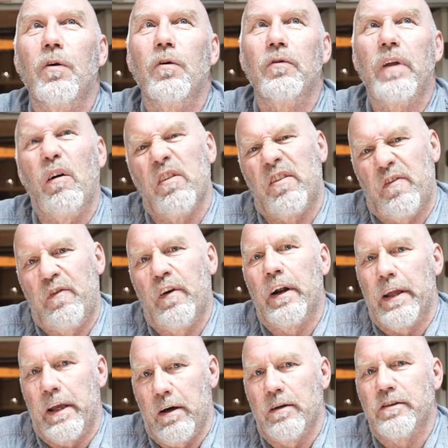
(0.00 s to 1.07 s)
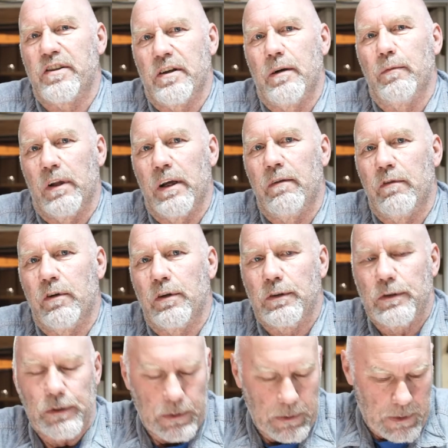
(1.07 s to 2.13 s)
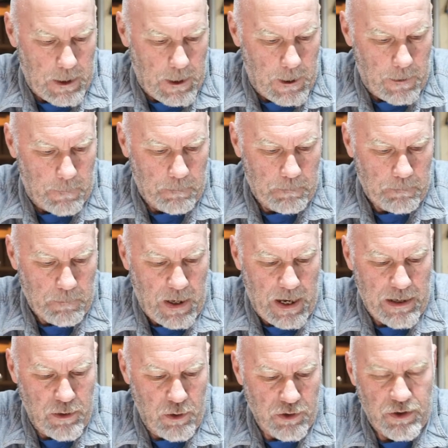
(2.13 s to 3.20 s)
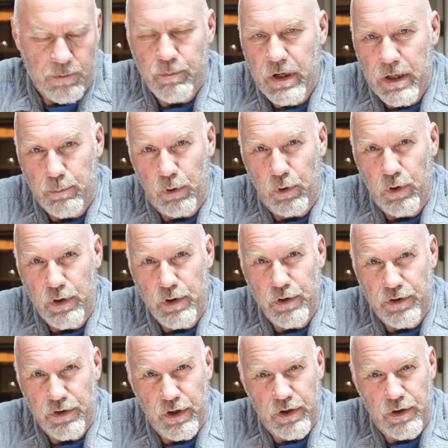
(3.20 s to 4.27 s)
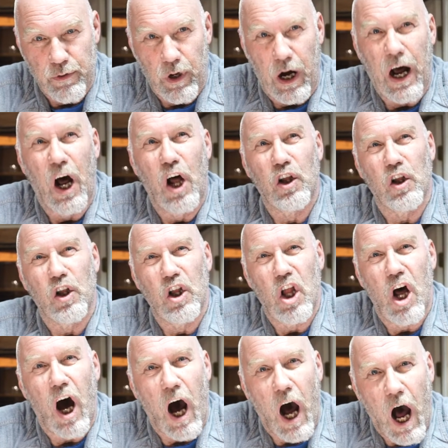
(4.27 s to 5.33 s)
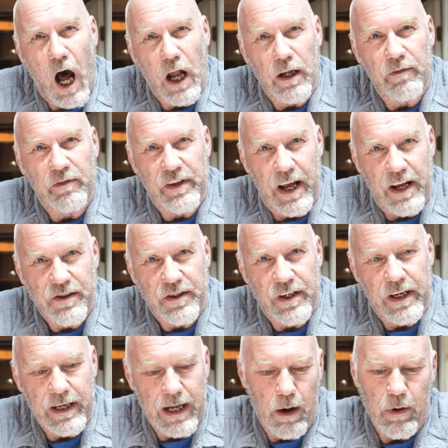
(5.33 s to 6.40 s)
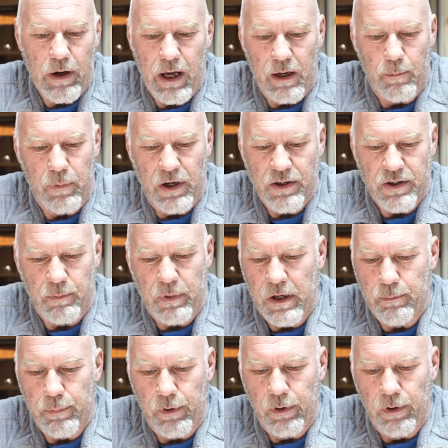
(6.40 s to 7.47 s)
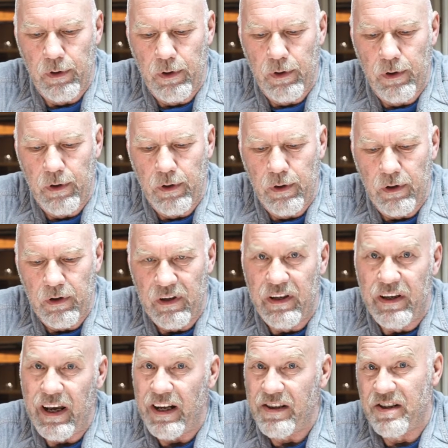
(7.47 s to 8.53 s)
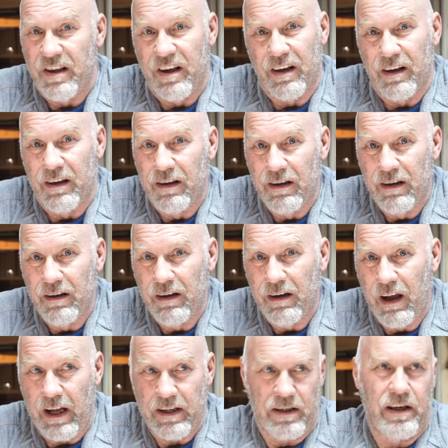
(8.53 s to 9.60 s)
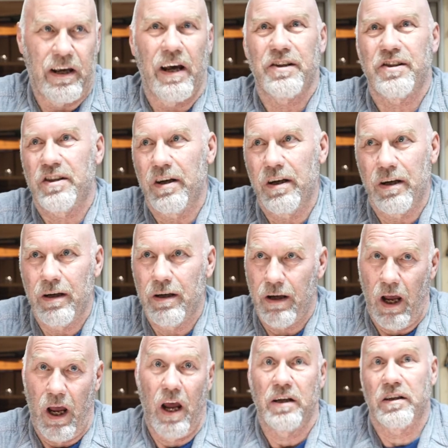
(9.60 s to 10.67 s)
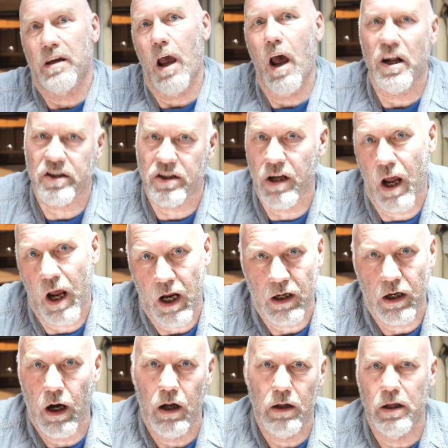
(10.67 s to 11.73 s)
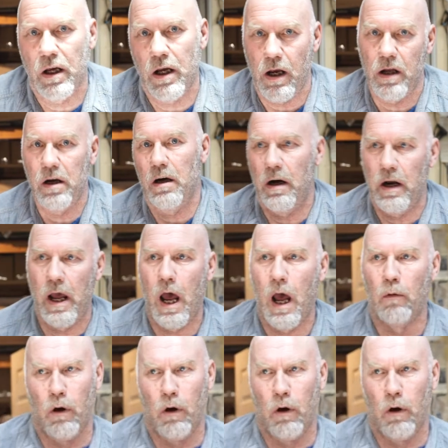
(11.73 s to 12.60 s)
That was funny on some level. I know some people who used to do a lot of testing. Now we got a bunch of people guessing and guessing and guessing on the internet.